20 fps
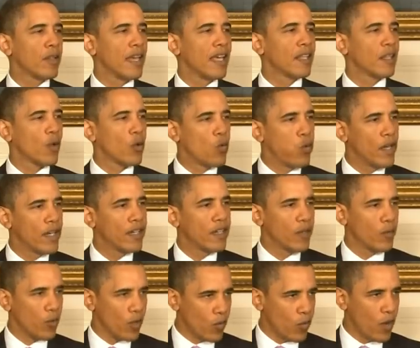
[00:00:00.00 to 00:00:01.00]
and
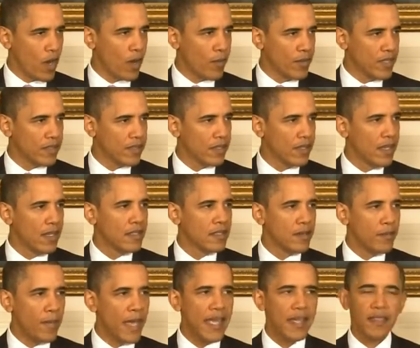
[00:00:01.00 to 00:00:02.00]
liquidity requirements
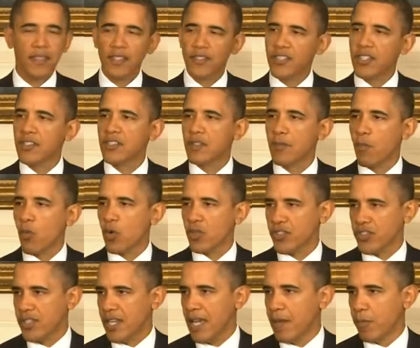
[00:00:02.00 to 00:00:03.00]
to make the system more
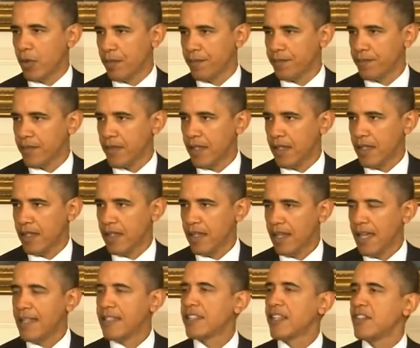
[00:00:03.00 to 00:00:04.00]
stable,
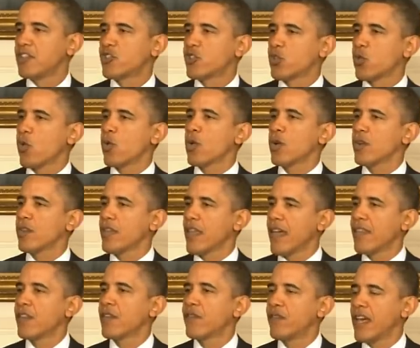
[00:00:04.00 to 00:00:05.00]
and to ensure
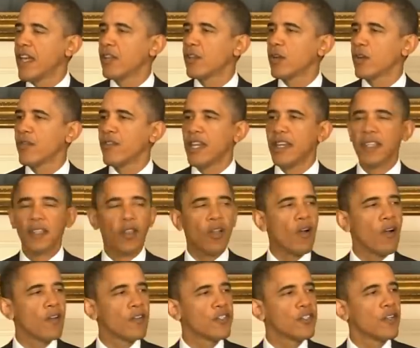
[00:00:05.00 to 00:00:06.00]
that the failure of any
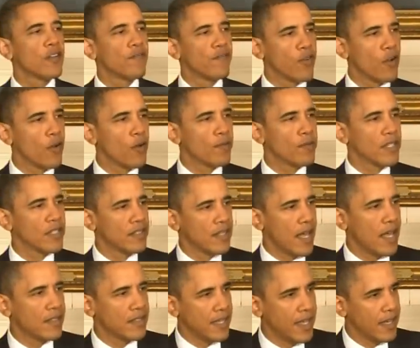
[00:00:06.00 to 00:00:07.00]
large firm does
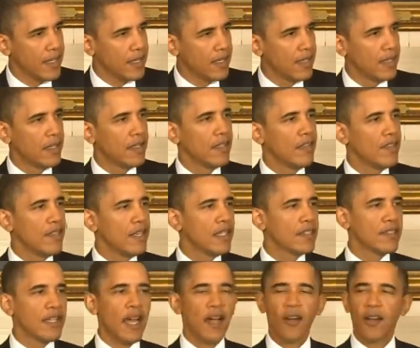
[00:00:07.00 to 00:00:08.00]
not take the
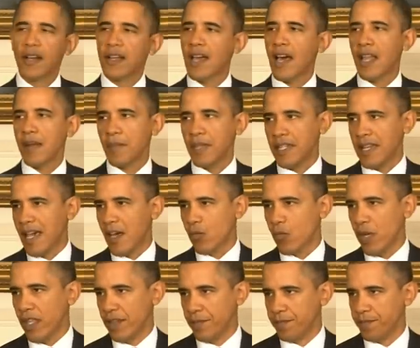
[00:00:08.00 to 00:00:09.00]
entire economy down
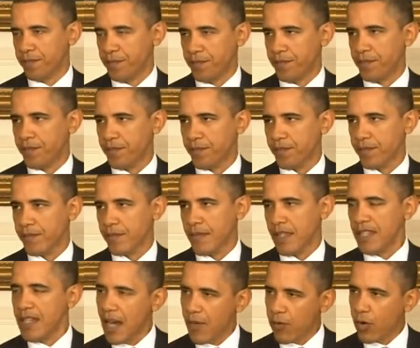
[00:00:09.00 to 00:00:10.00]
with it.
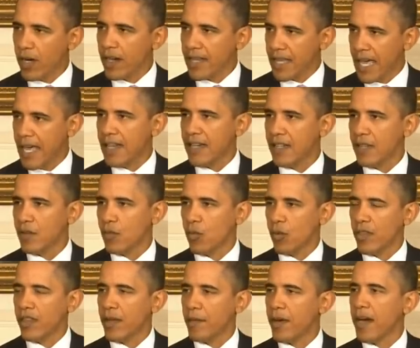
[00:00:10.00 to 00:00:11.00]
Never again
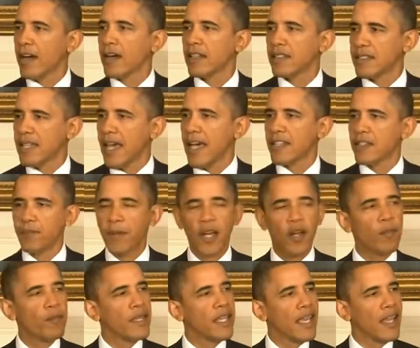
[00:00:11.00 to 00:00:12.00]
will the American
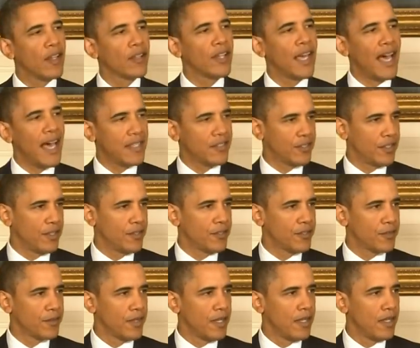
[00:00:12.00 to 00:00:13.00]
taxpayer be held
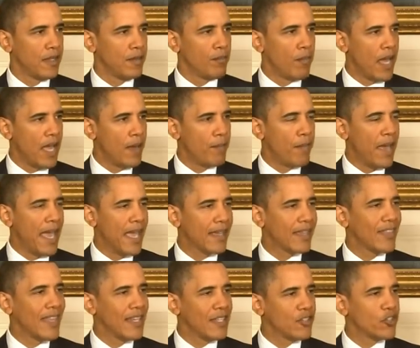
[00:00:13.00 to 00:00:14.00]
hostage by a
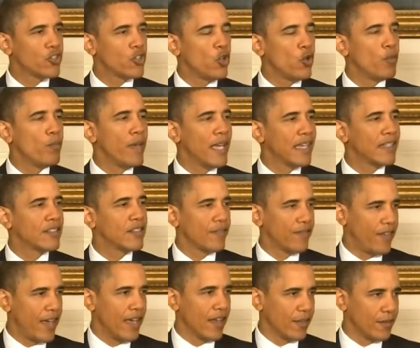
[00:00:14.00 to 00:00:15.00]
bank that is too big to
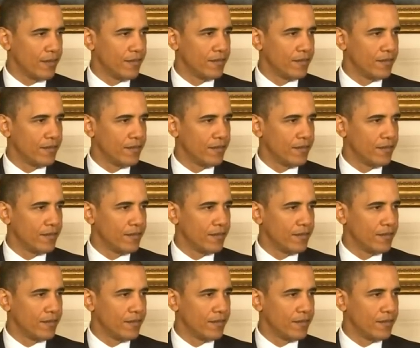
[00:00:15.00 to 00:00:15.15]
fail.